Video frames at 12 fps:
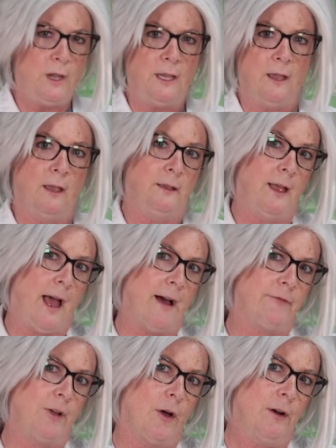we
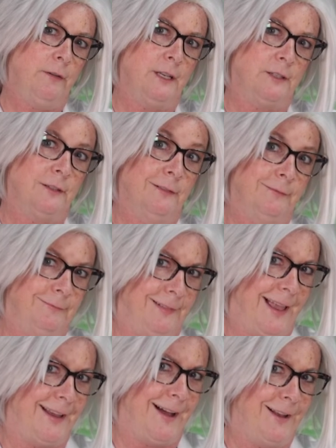have courage,
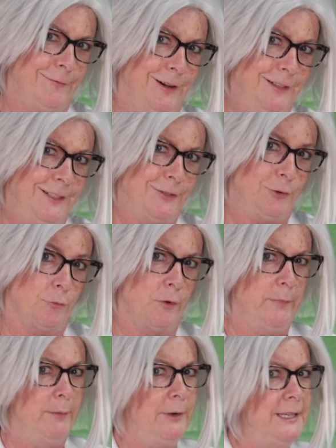like God wants us to.
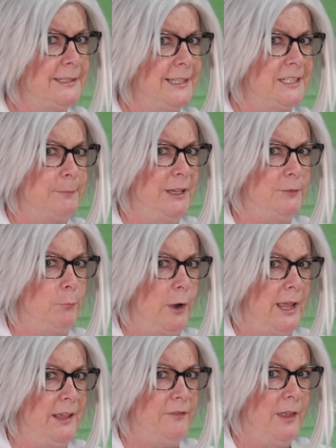Remember, he says, be
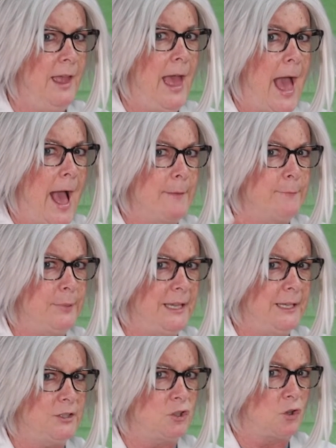brave and
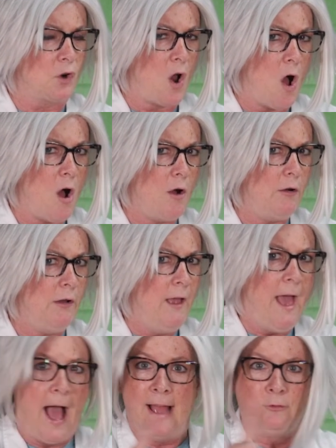be strong
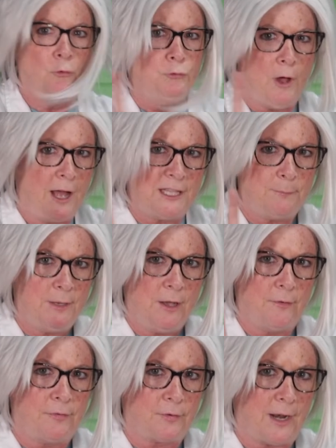and do not be
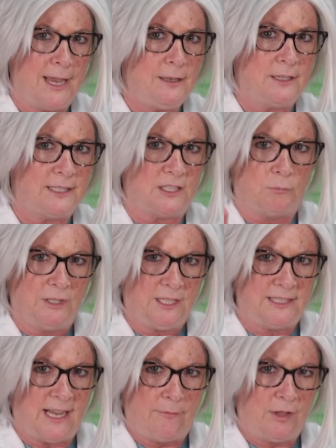afraid because he's with
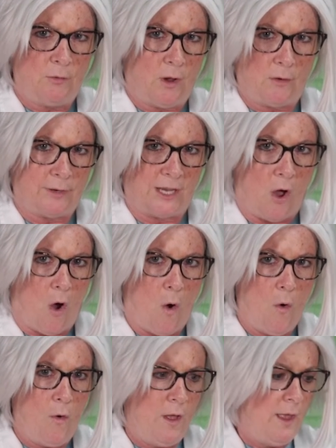us everywhere we
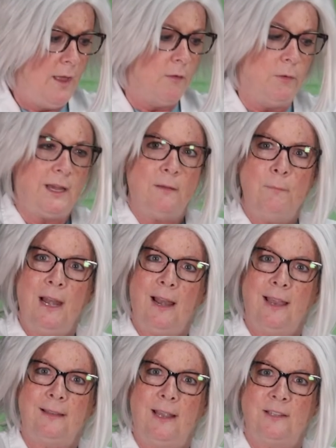go. We can be
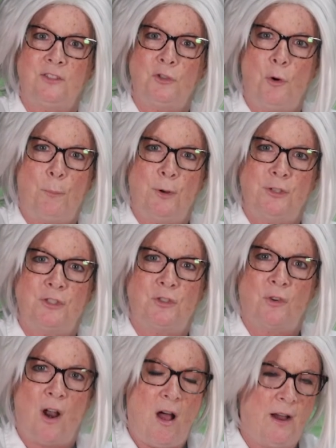like this, super
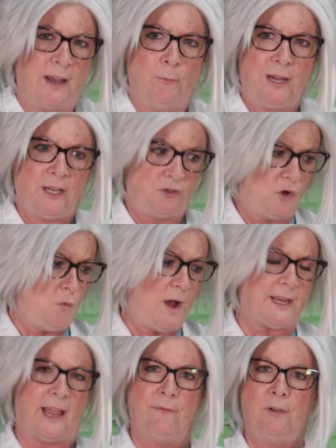strong, and we can do
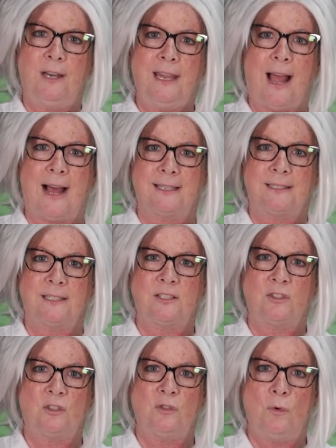whatever he asks
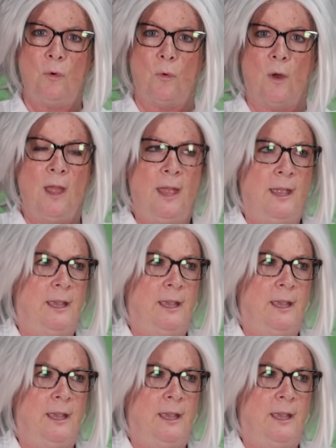us to do.